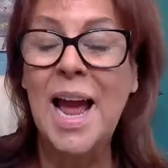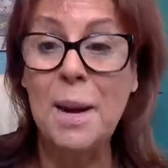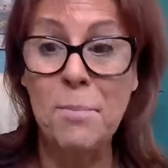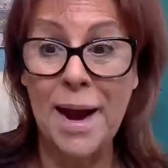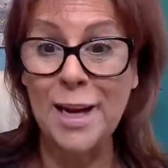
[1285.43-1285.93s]

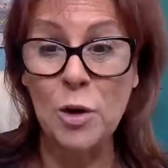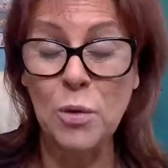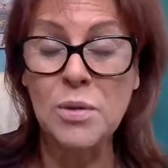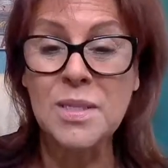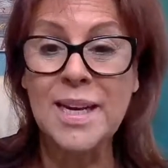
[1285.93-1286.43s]
and buy it
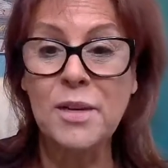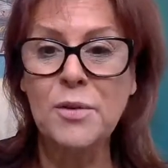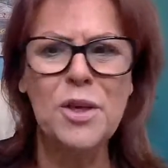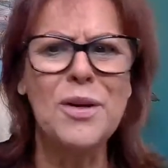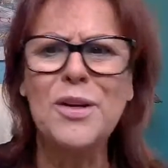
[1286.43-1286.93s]

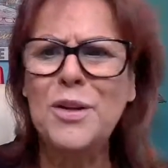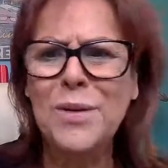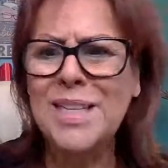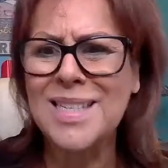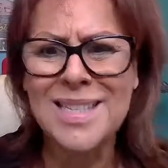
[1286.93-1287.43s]
wholesale. You can do
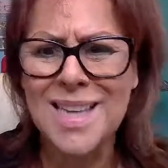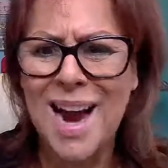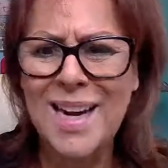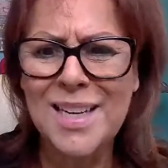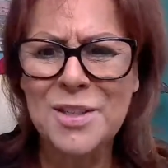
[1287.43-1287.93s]
it as a
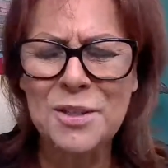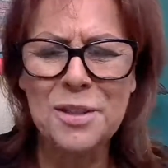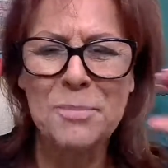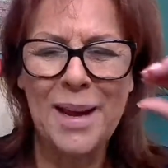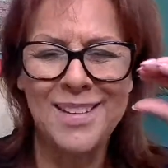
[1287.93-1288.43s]
side
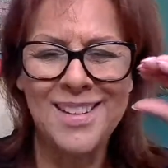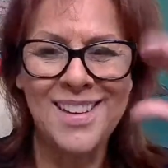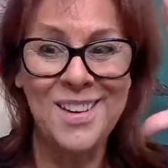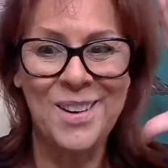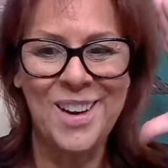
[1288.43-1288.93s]
hustle and make a
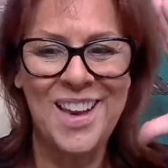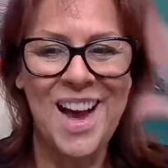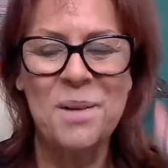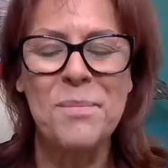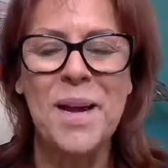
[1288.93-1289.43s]
little or a
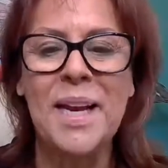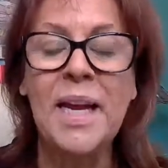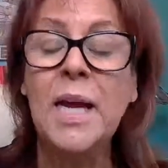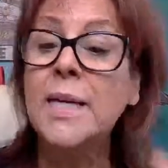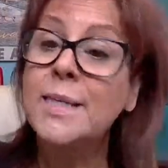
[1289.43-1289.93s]
lot of
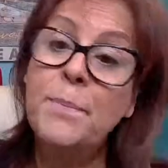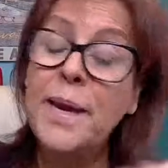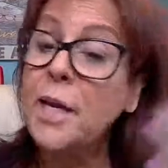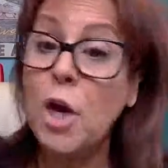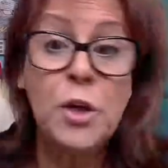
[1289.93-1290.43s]
money,
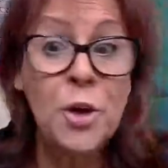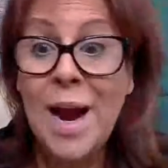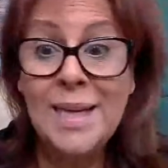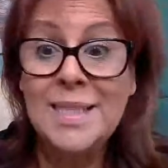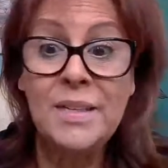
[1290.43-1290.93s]
depending on your
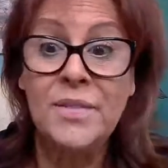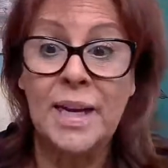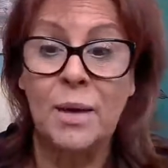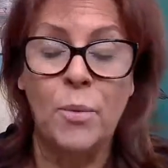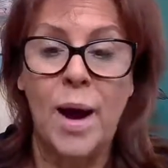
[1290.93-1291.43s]

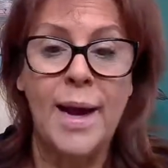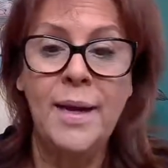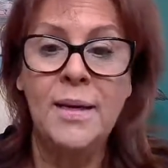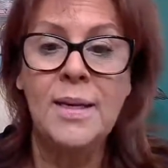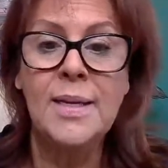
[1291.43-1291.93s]
activity, right?